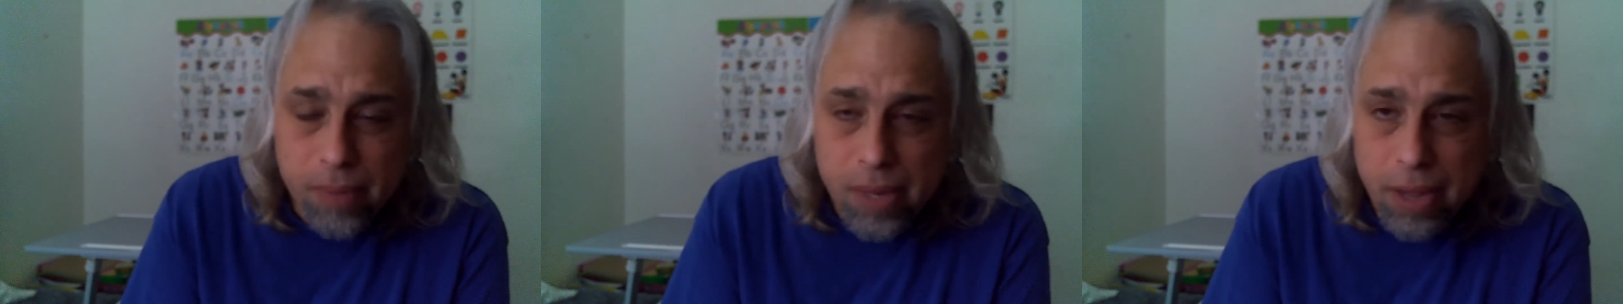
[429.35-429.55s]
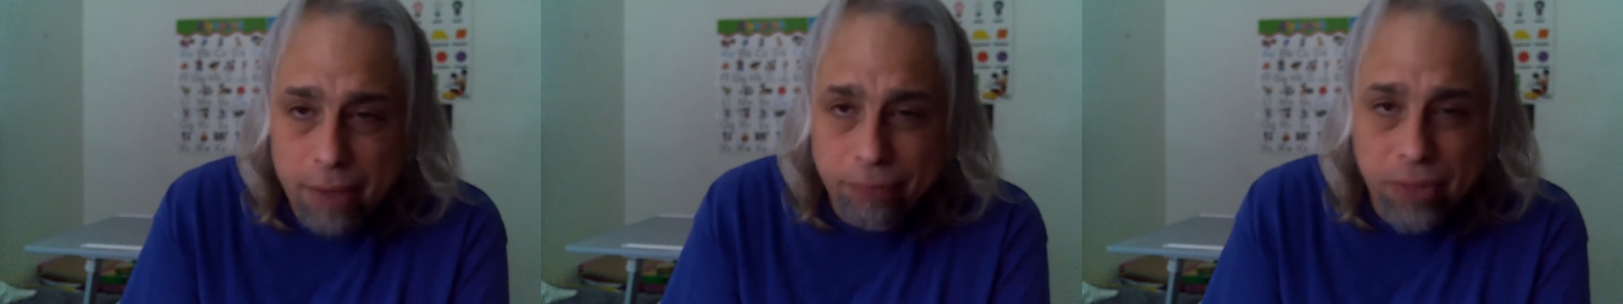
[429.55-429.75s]

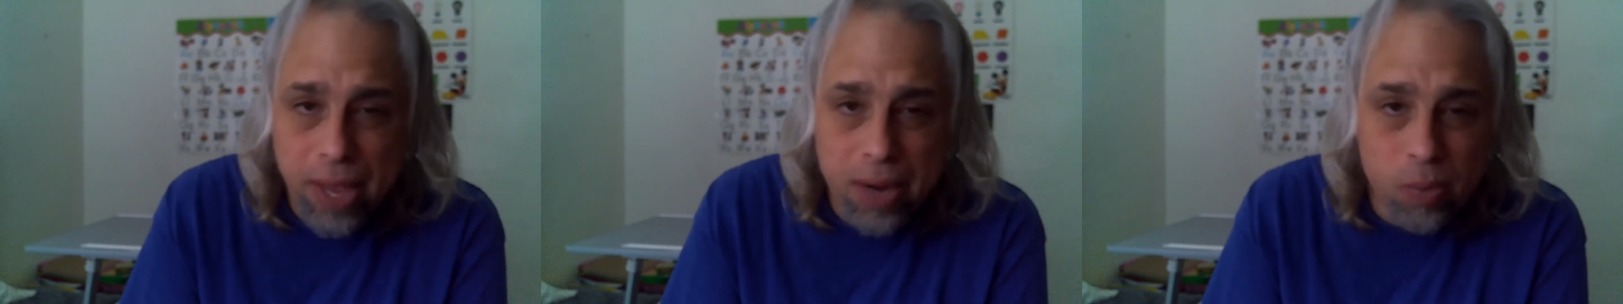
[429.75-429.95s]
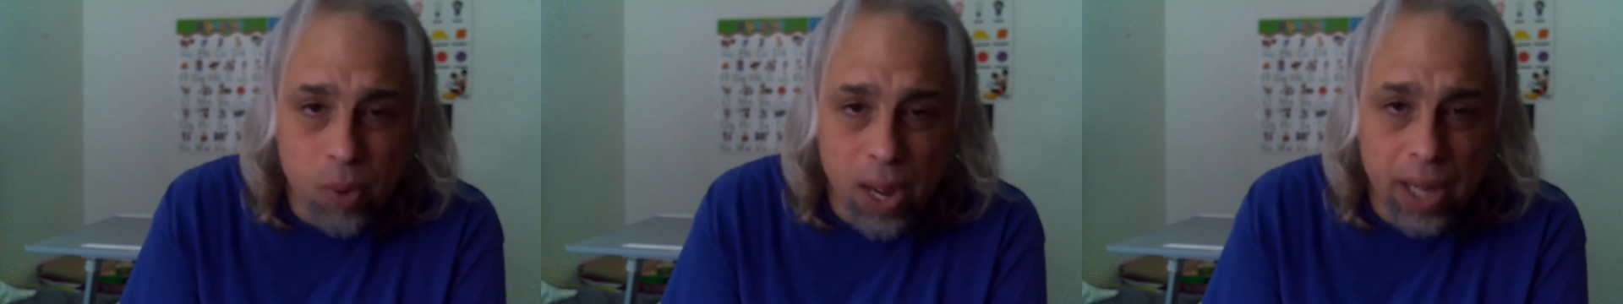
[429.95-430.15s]
if they
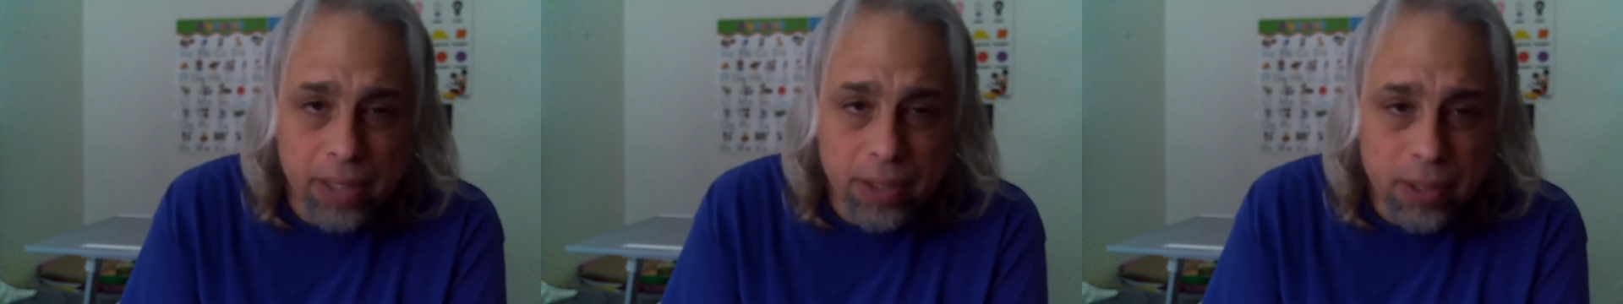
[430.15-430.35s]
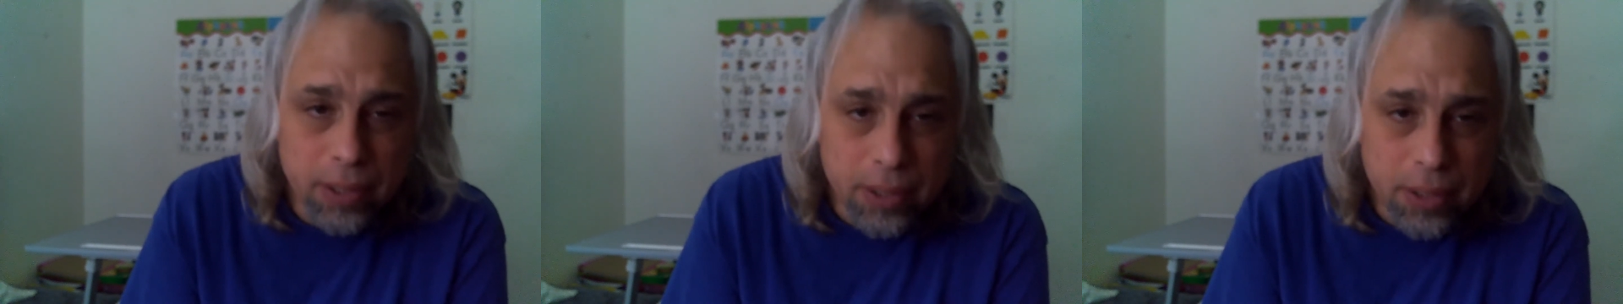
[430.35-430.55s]
want
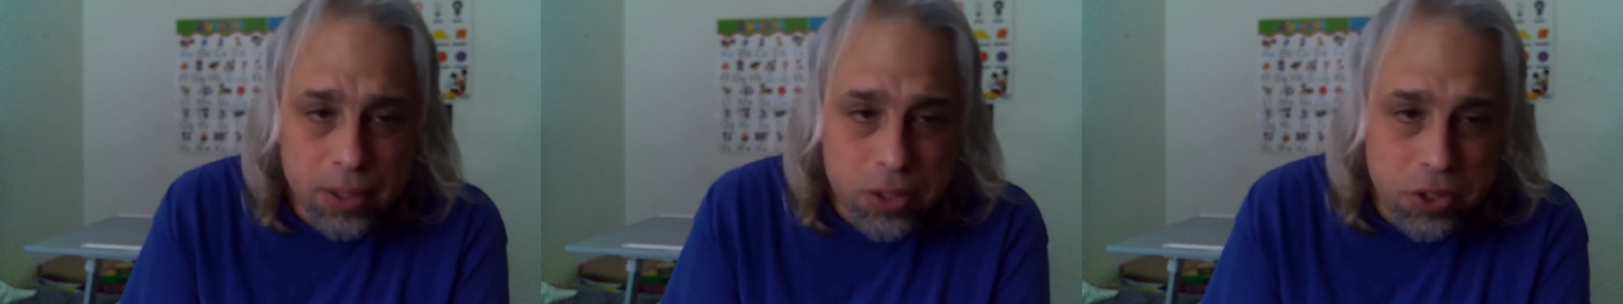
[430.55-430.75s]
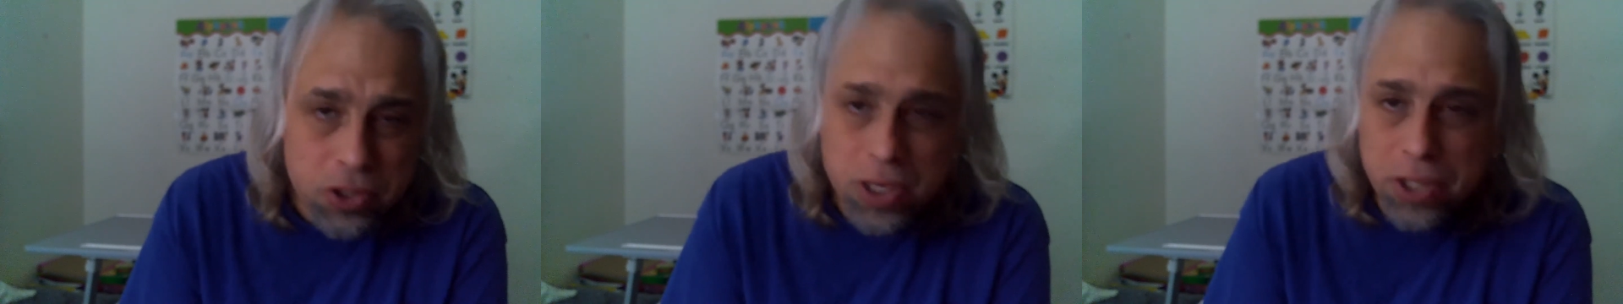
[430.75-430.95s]

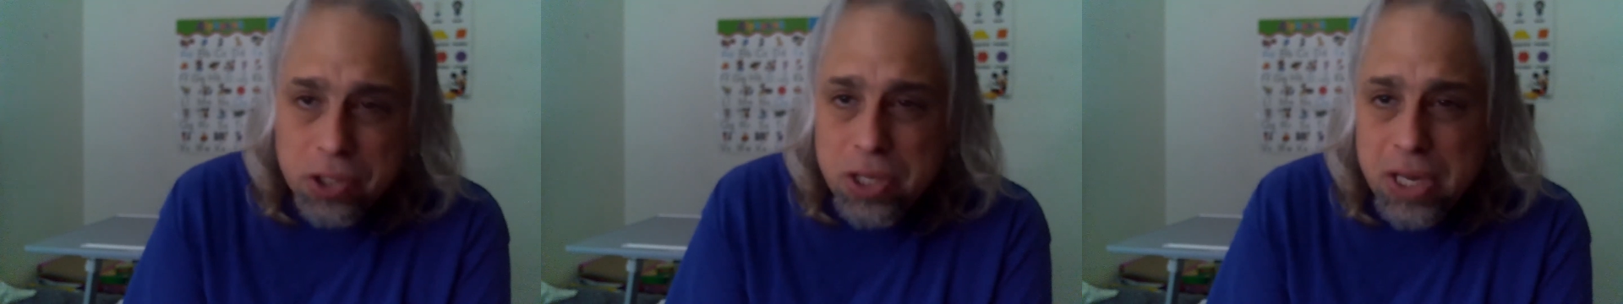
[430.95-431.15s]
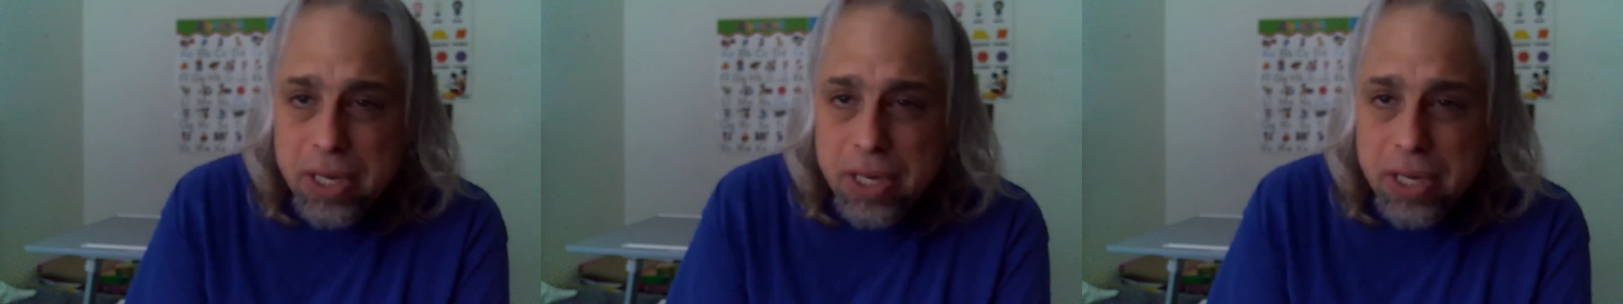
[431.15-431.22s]
60